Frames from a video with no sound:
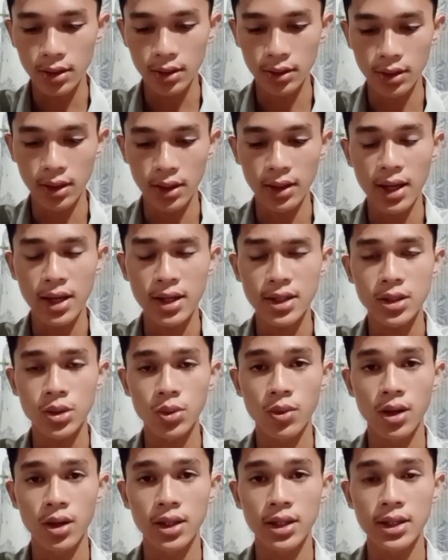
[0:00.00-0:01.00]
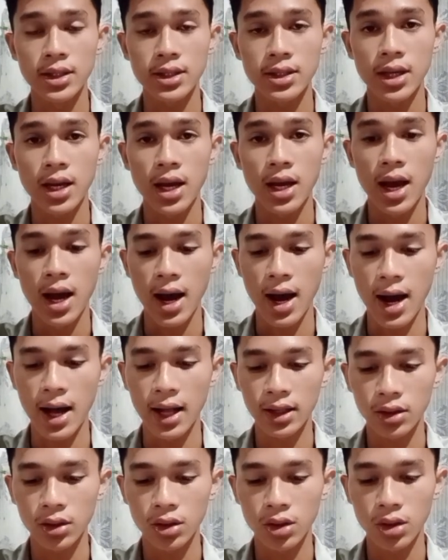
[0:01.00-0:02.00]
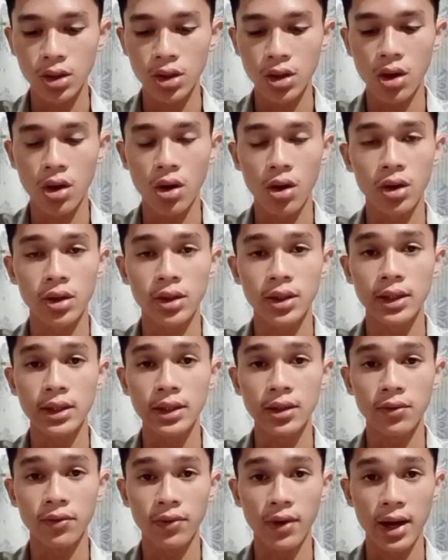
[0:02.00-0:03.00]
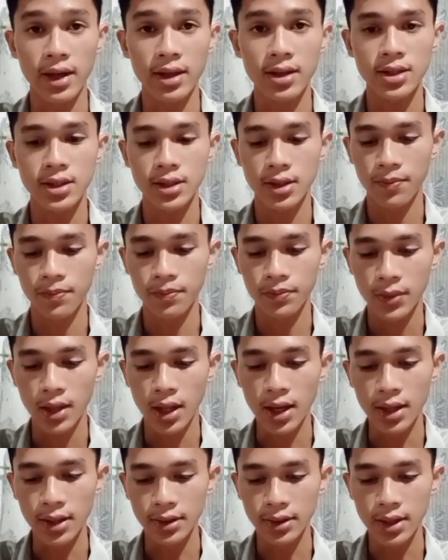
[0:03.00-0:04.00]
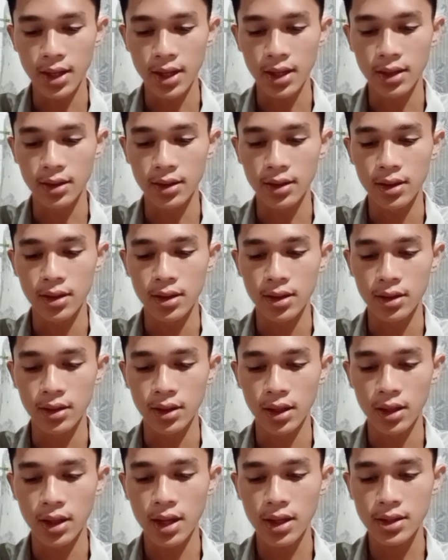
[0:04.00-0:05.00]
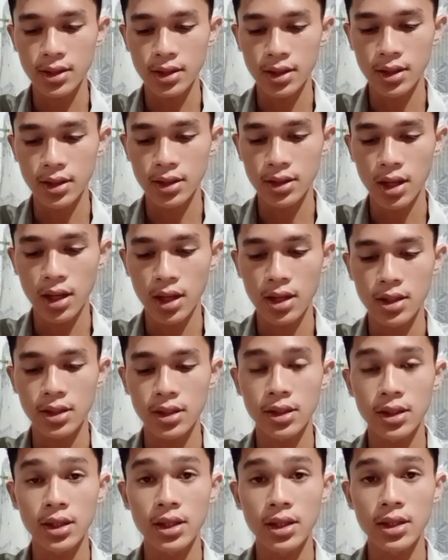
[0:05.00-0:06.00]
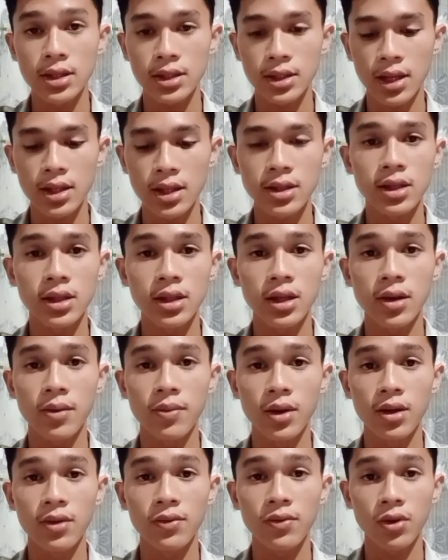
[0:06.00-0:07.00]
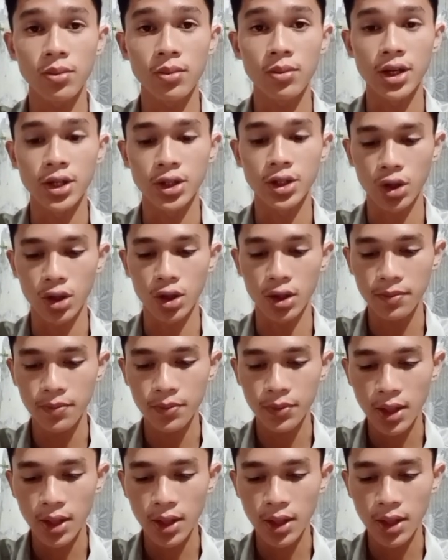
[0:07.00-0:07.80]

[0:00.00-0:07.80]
The next one is alter or delete files. Then the next is steal sensitive information.